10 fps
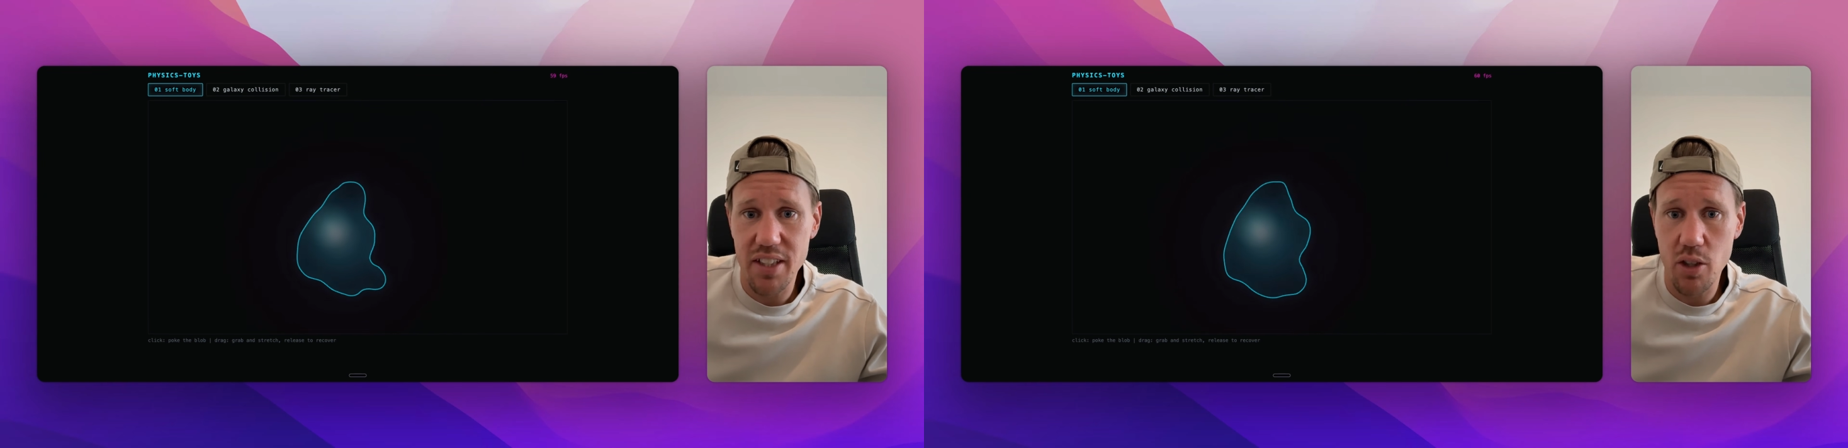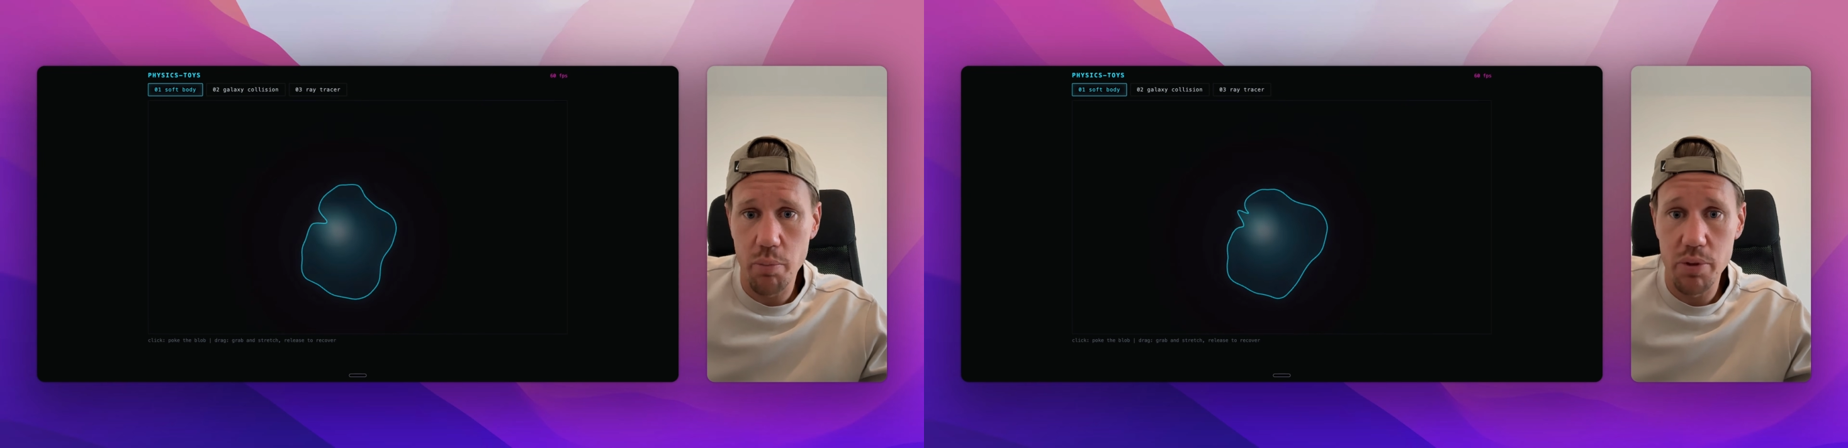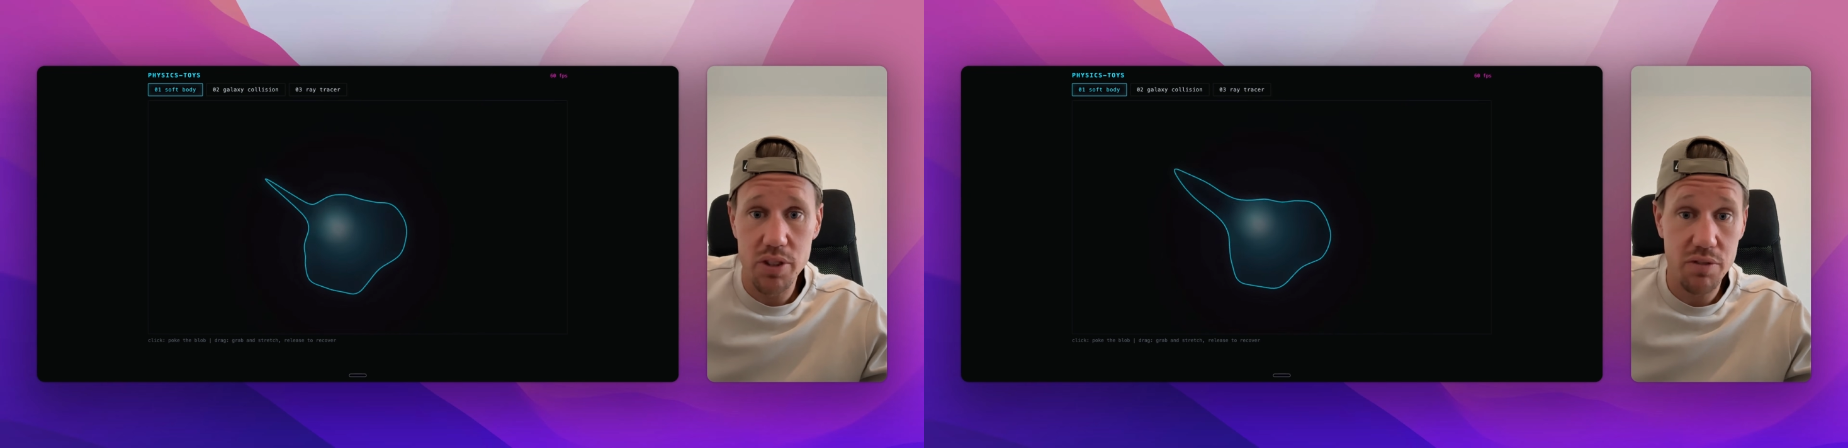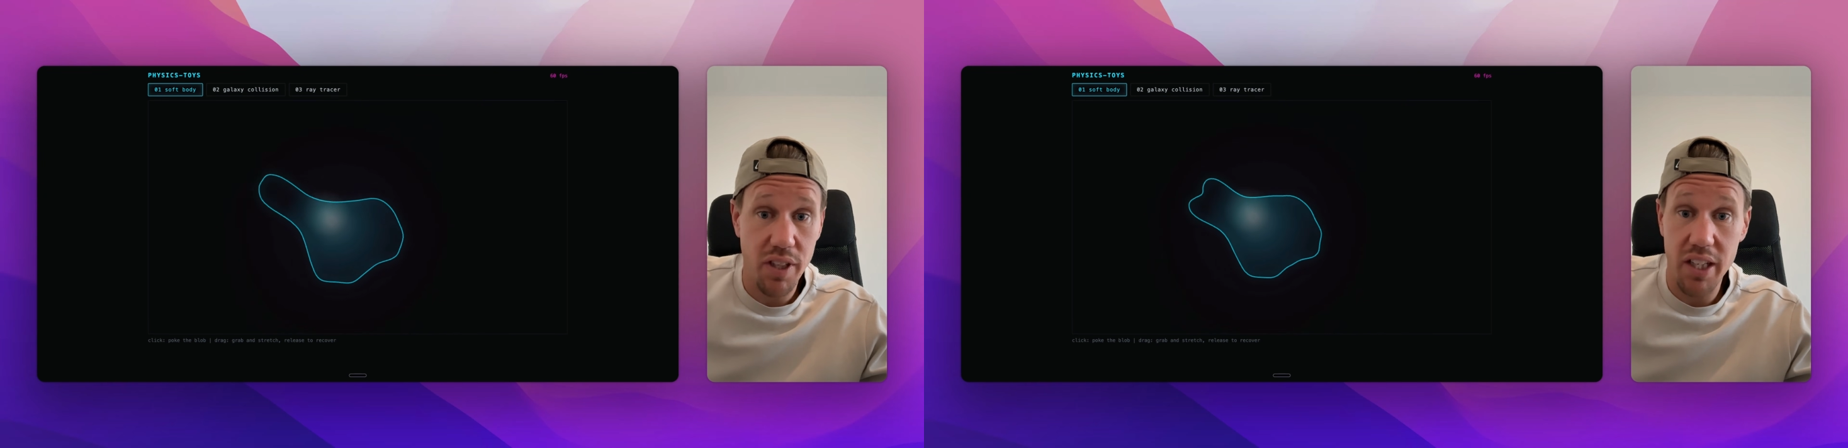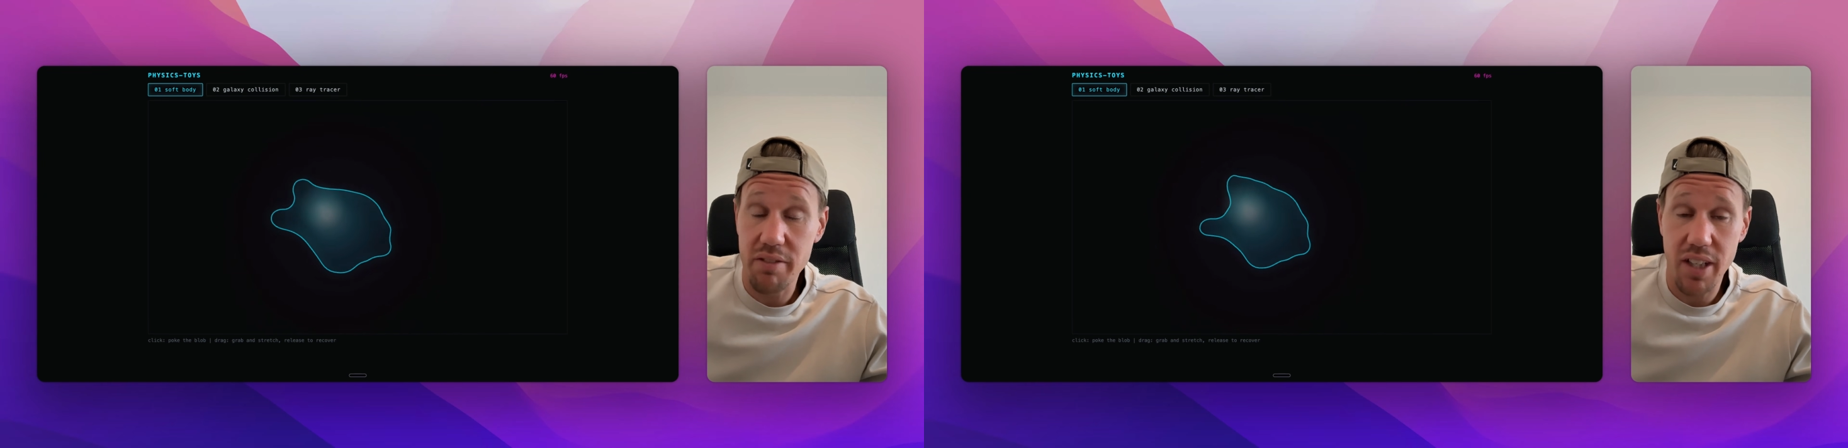Opus
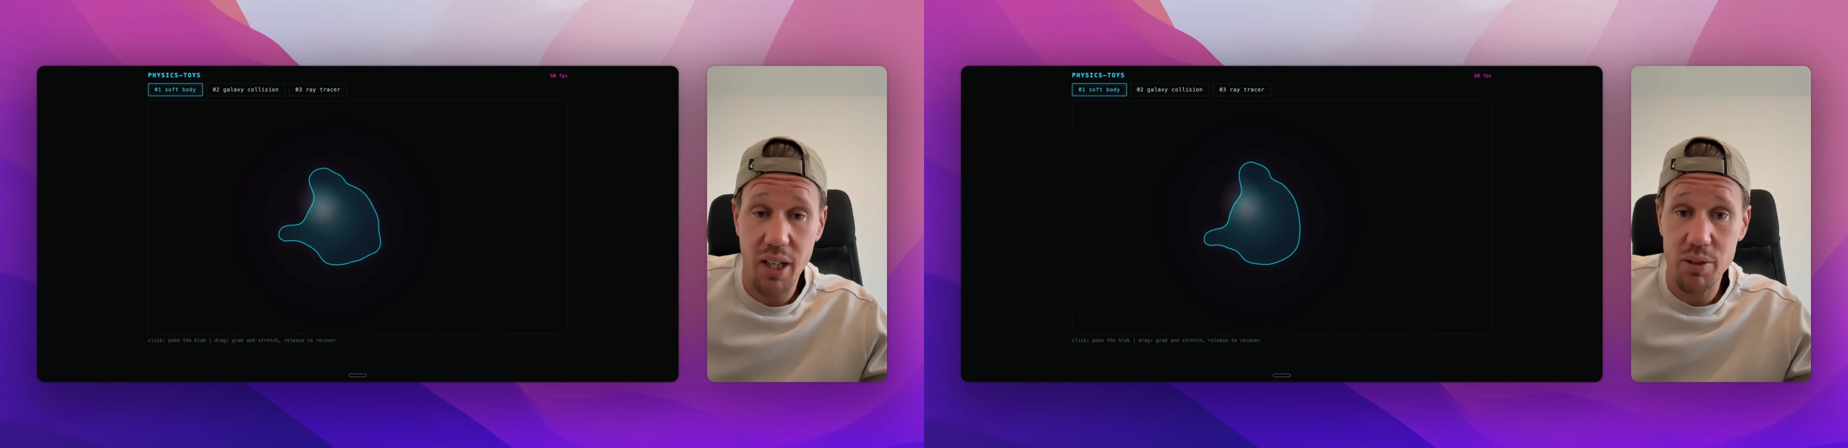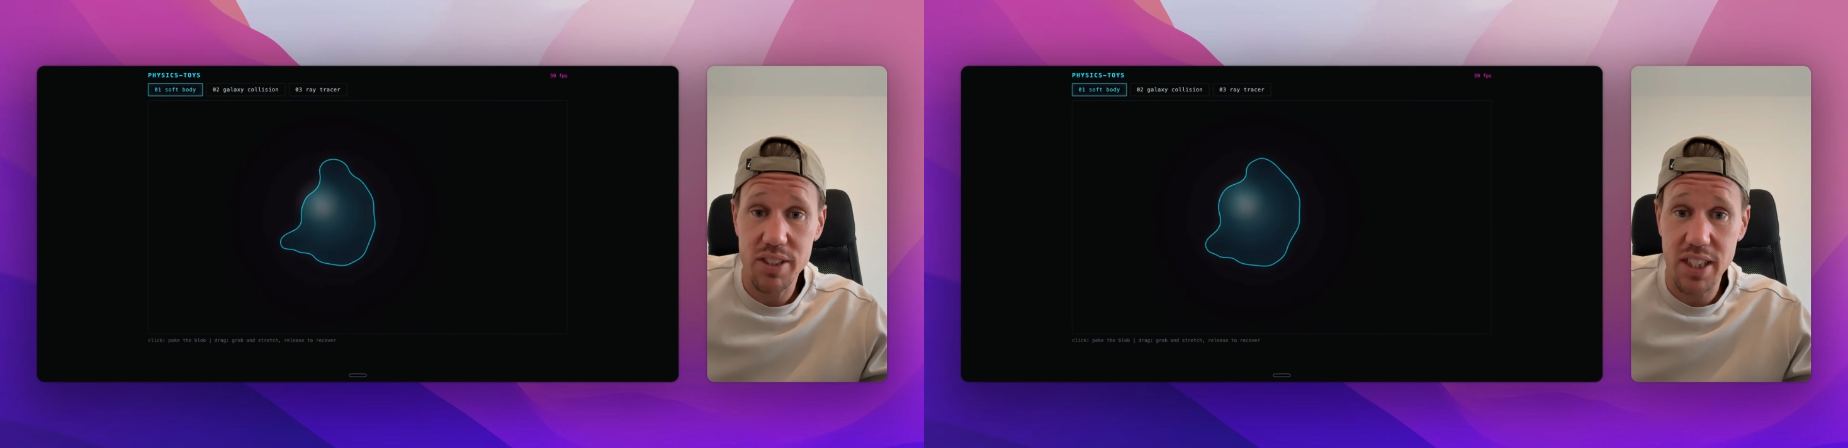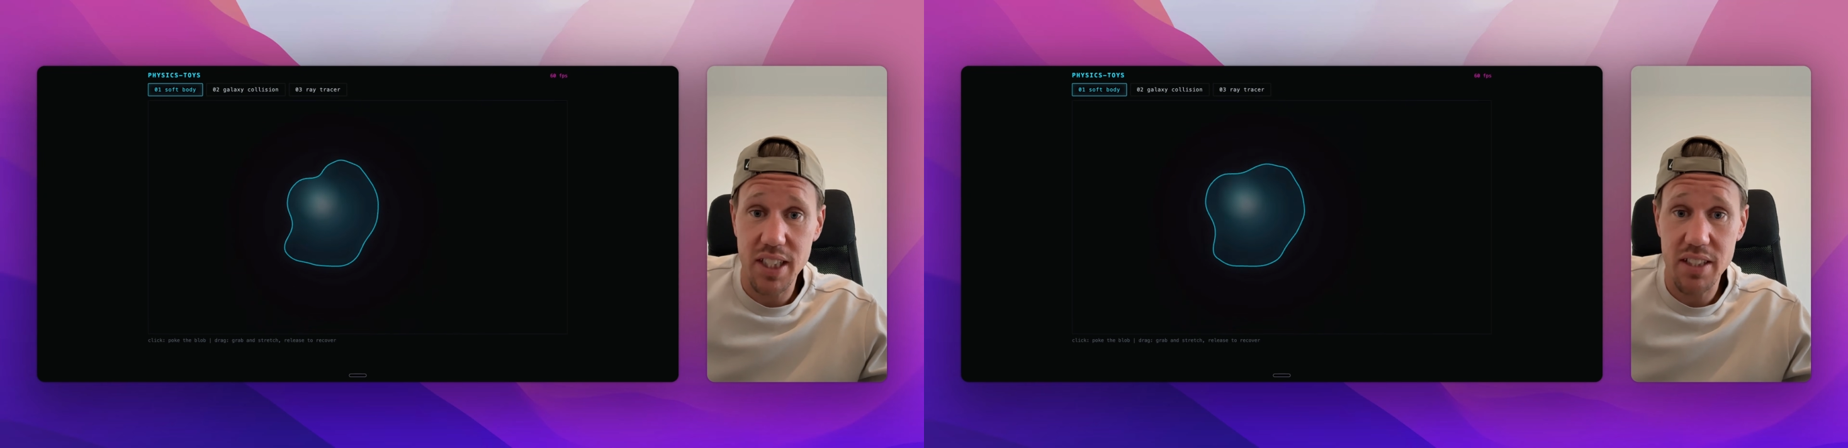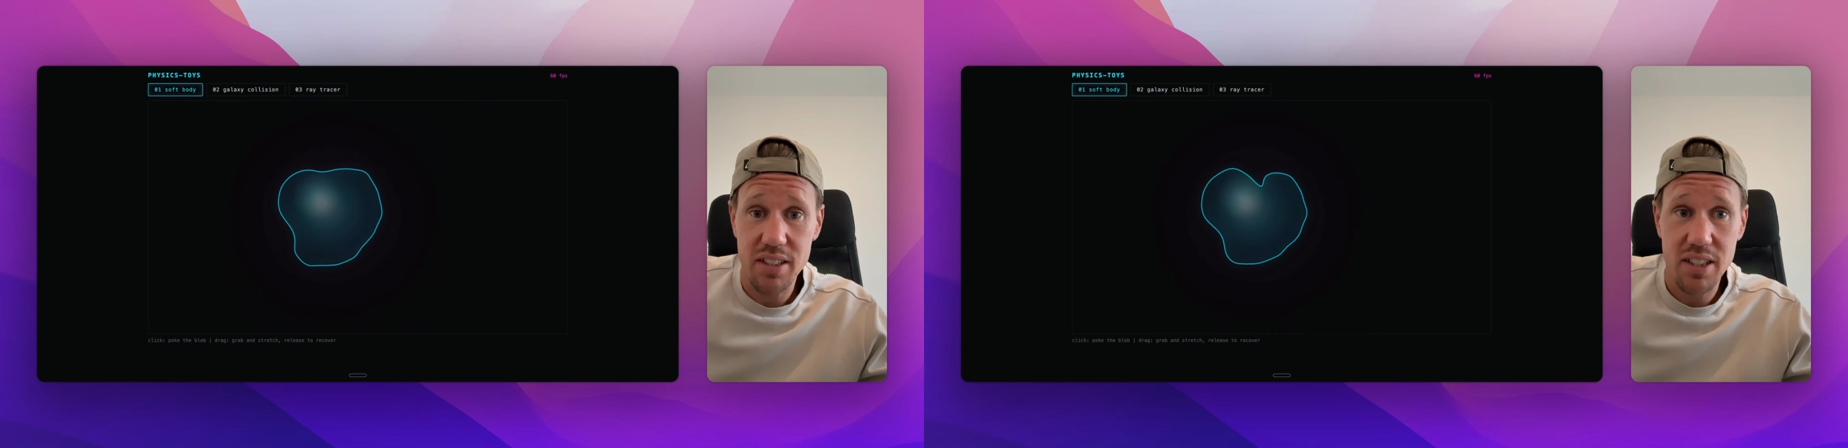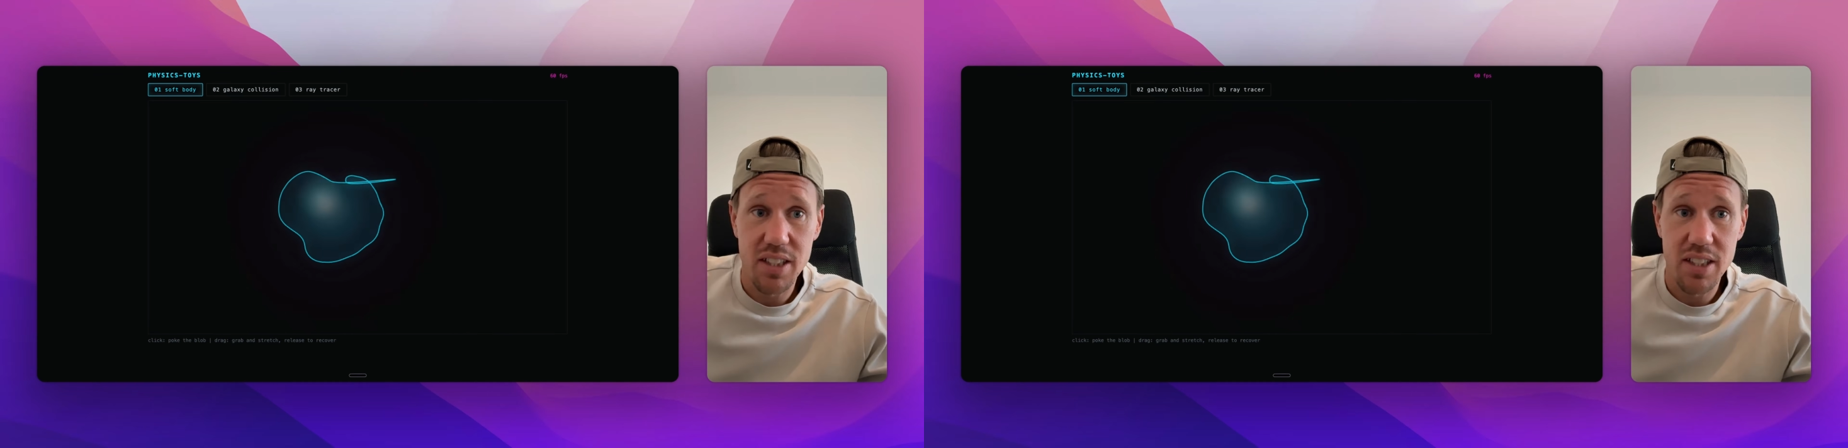5, I would say,